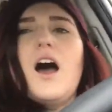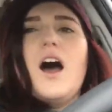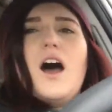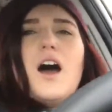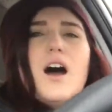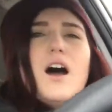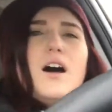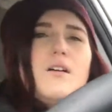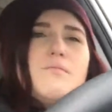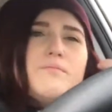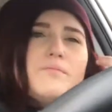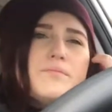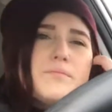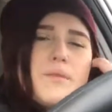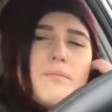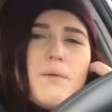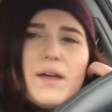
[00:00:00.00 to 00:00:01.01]

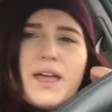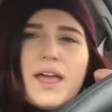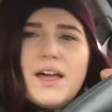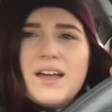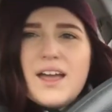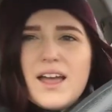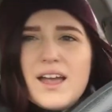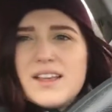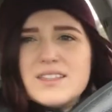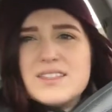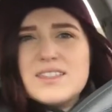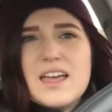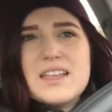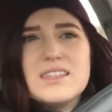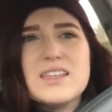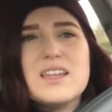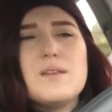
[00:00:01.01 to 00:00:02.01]
But yeah, guys,
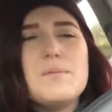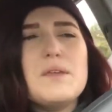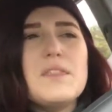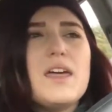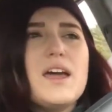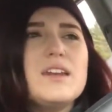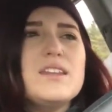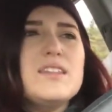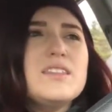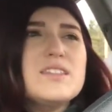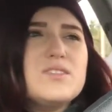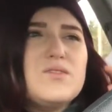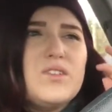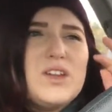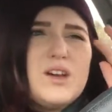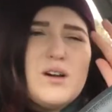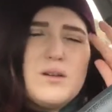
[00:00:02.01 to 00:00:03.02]
that's gonna be the end of this
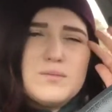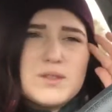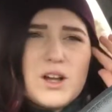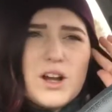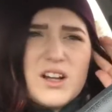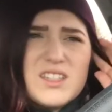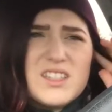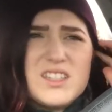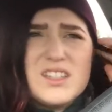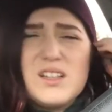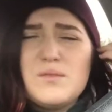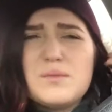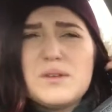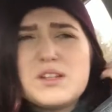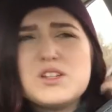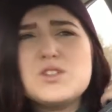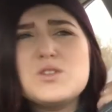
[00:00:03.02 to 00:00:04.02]
video. I'm sorry it's a little
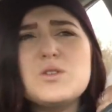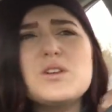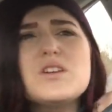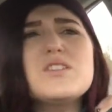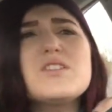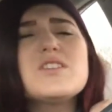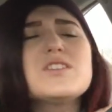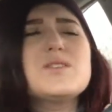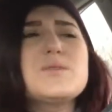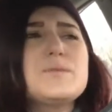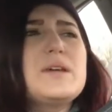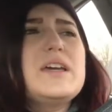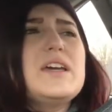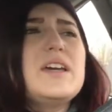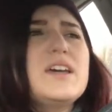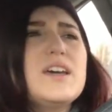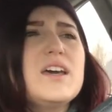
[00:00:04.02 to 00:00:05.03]
bit shorter this
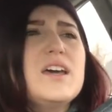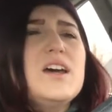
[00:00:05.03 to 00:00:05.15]
week.